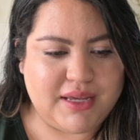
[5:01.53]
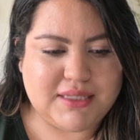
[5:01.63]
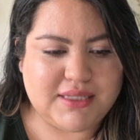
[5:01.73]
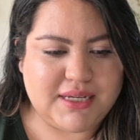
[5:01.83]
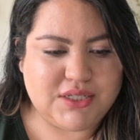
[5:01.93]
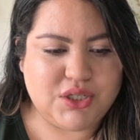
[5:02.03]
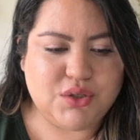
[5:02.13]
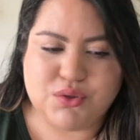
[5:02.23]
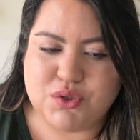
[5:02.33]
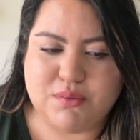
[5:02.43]
Stick to
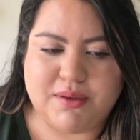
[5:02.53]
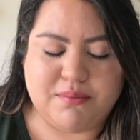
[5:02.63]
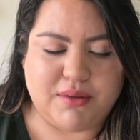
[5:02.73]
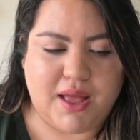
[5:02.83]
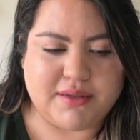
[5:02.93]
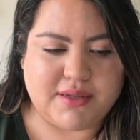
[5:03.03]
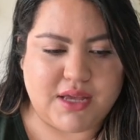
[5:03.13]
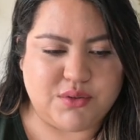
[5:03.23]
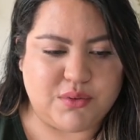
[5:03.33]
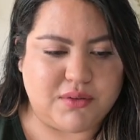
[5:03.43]
YouTube and blog
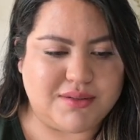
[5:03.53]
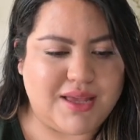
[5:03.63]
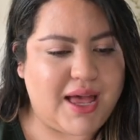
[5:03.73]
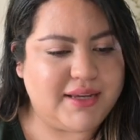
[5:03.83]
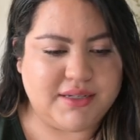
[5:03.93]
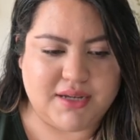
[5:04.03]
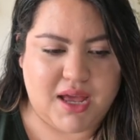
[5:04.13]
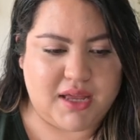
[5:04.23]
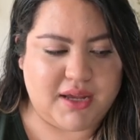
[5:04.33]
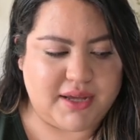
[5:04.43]
schedules. I did
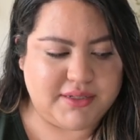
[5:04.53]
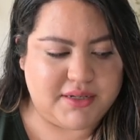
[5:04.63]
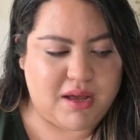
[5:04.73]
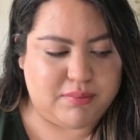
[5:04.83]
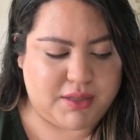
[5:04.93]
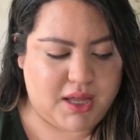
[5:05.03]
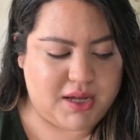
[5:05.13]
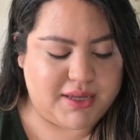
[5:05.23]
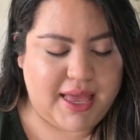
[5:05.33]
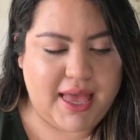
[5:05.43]
not
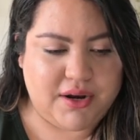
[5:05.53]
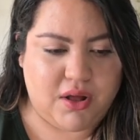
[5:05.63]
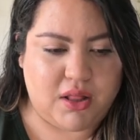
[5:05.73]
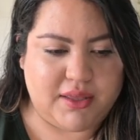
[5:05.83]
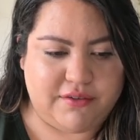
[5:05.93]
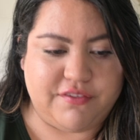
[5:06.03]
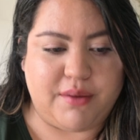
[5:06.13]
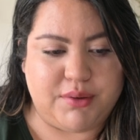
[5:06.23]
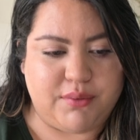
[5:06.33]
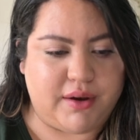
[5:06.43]
blog at all in
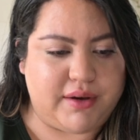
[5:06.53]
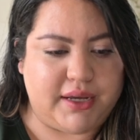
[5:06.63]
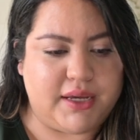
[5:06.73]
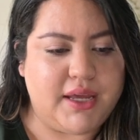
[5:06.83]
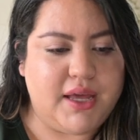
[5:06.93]
February.